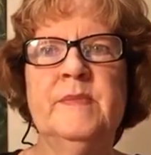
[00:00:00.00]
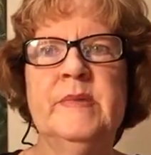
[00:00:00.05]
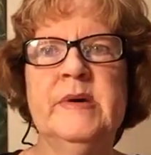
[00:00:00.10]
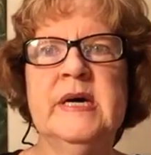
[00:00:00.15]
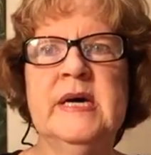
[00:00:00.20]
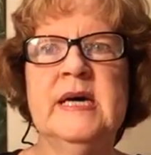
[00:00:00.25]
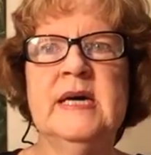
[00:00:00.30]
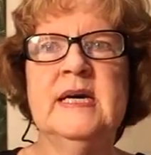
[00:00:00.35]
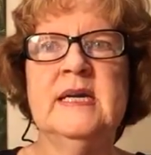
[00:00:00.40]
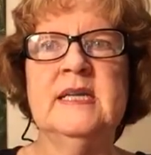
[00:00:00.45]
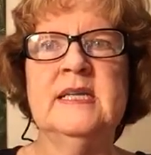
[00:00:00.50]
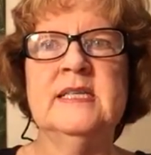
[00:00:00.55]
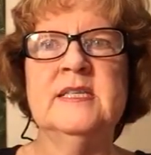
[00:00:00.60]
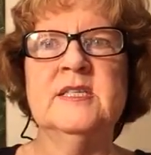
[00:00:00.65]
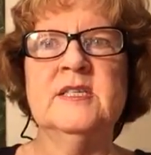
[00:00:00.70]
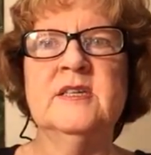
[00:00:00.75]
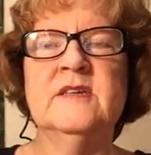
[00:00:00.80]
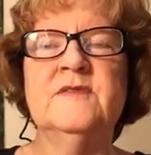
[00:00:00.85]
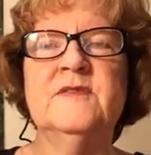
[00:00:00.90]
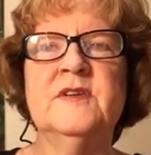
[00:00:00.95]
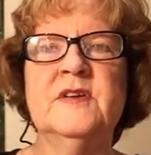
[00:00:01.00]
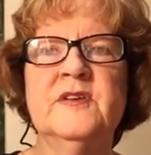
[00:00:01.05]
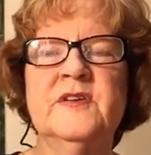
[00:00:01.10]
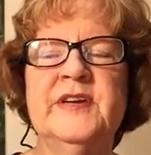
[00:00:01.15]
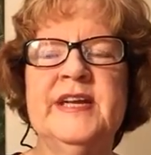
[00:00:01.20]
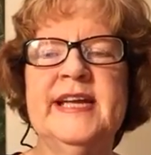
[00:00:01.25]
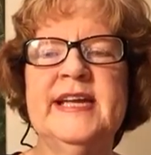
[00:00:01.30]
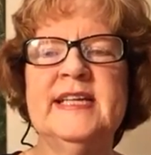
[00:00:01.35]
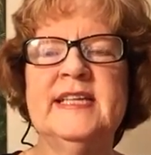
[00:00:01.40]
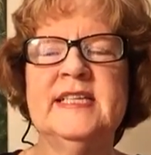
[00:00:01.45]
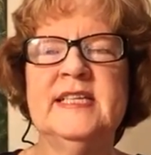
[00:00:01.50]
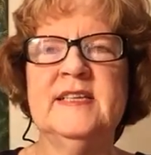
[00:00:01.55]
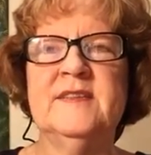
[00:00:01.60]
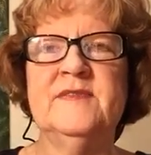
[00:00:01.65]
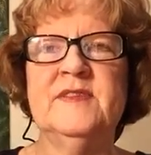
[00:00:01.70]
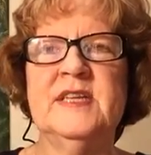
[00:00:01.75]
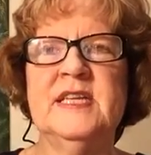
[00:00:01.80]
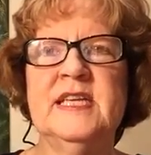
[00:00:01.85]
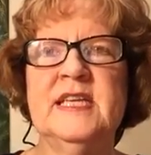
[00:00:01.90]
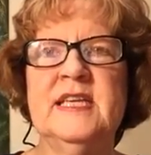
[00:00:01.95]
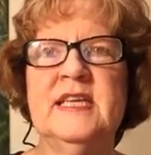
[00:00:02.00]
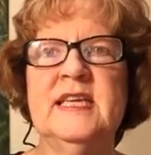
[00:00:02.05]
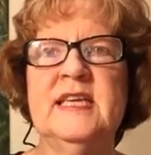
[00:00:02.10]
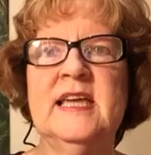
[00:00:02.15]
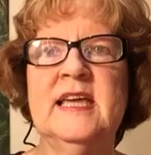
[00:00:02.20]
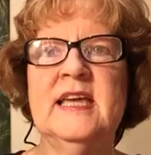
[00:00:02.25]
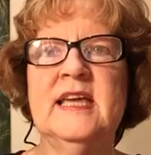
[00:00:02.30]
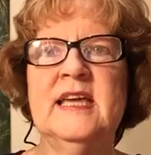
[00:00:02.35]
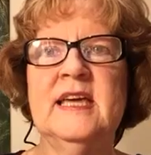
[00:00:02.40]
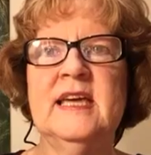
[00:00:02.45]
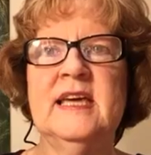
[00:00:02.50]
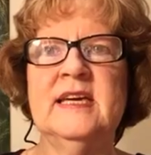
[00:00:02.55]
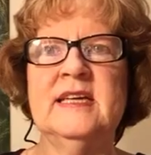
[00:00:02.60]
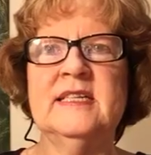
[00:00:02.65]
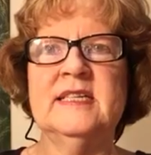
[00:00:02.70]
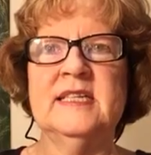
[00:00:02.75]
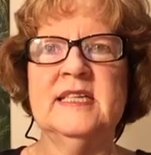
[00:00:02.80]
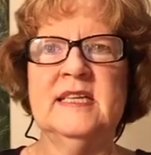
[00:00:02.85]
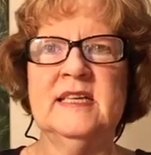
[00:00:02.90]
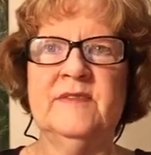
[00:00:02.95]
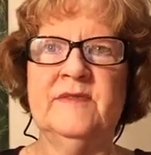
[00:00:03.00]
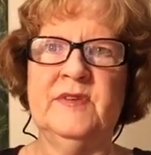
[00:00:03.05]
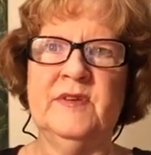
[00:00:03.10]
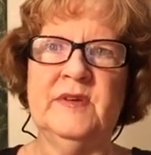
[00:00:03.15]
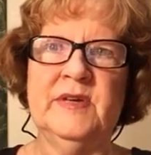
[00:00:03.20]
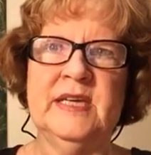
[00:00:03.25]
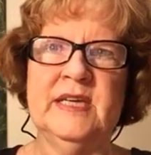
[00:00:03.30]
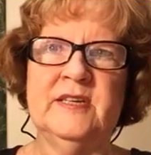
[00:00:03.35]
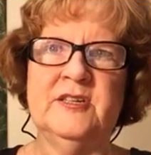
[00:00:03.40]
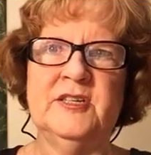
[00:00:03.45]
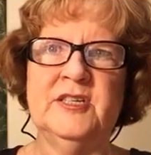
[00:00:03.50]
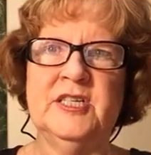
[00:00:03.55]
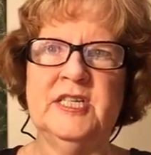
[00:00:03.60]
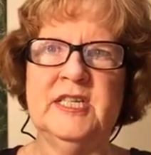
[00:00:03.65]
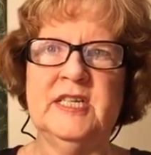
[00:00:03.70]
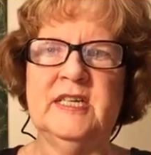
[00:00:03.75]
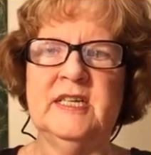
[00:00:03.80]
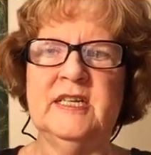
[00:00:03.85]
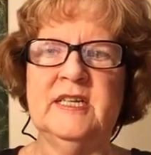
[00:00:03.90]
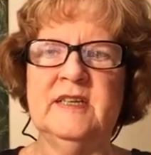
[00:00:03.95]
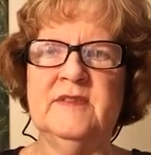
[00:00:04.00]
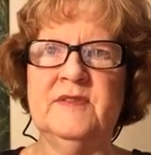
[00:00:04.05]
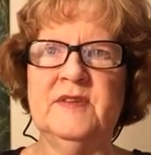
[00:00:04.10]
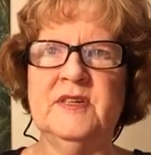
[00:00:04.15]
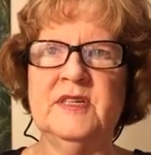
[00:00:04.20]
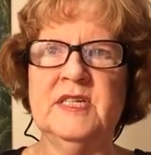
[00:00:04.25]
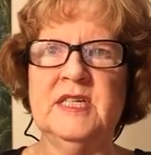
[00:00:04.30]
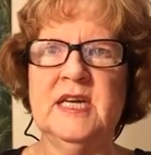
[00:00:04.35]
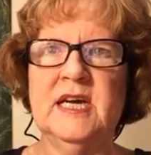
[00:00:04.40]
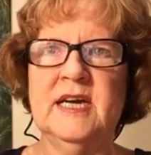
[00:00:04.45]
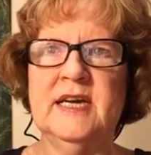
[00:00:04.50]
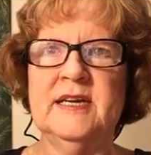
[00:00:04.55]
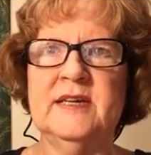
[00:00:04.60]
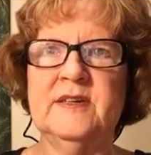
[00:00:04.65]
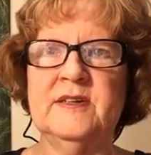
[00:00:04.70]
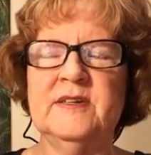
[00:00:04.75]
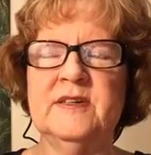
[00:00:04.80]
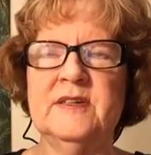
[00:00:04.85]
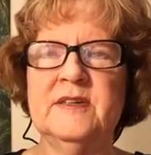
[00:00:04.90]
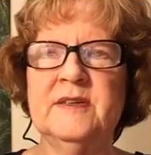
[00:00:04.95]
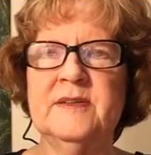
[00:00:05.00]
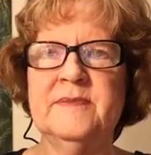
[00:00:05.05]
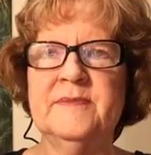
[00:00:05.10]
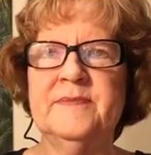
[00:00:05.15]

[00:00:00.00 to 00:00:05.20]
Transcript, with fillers: But it's good for creativity and to give you energy if you're tired.